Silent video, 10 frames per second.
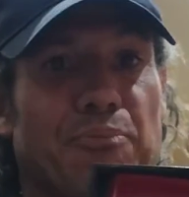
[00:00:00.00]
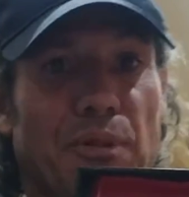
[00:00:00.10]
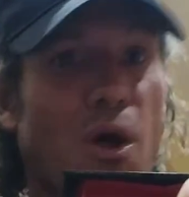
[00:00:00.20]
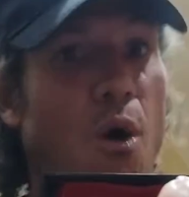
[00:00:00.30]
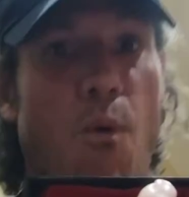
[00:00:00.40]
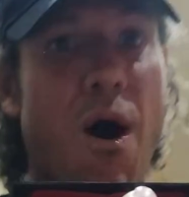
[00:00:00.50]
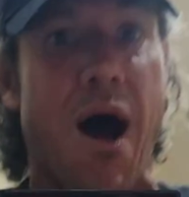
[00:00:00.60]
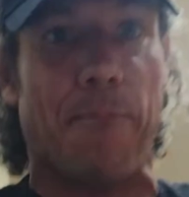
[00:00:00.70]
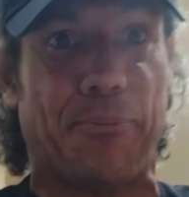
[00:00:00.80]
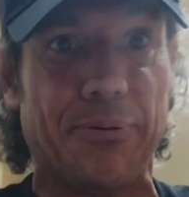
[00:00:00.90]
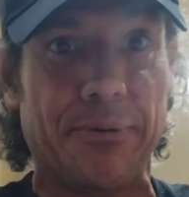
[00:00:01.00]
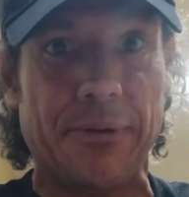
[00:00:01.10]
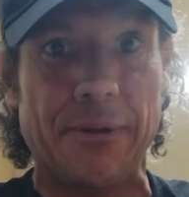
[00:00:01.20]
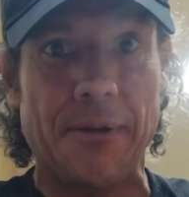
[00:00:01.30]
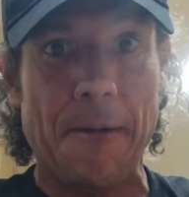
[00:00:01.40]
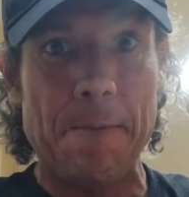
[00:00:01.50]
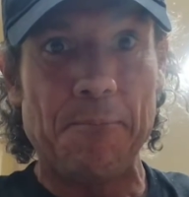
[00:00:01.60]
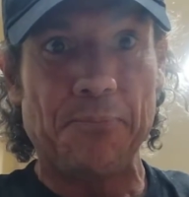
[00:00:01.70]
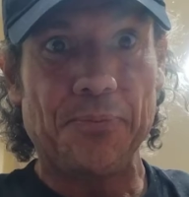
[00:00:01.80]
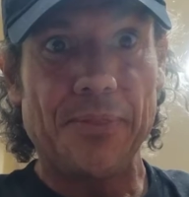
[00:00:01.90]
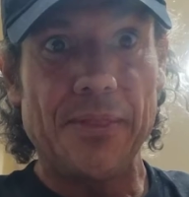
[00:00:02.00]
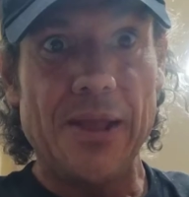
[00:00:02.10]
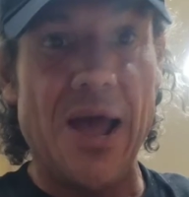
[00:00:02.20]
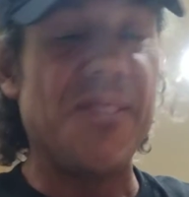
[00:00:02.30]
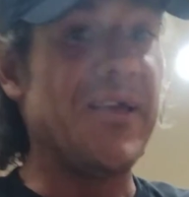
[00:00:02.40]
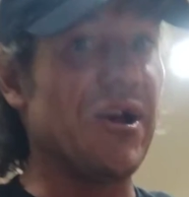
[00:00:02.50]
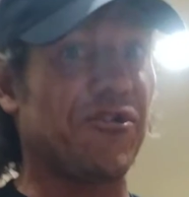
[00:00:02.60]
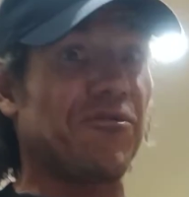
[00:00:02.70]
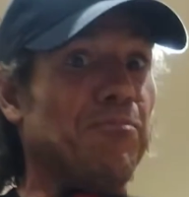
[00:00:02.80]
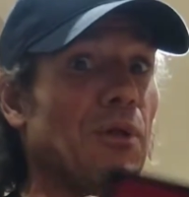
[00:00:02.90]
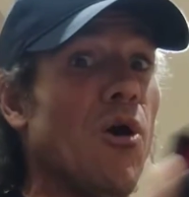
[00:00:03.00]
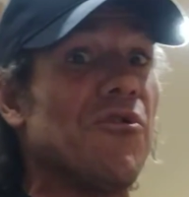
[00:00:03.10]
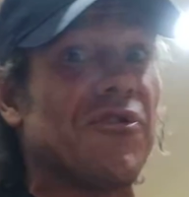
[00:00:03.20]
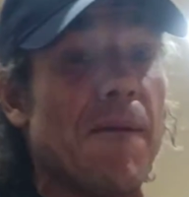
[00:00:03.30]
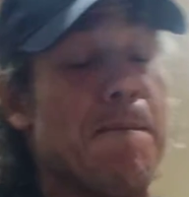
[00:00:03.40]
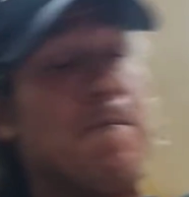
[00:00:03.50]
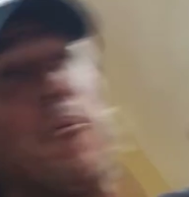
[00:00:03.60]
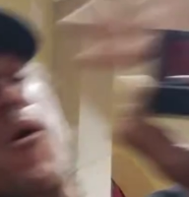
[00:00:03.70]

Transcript: blow up, and the explosion,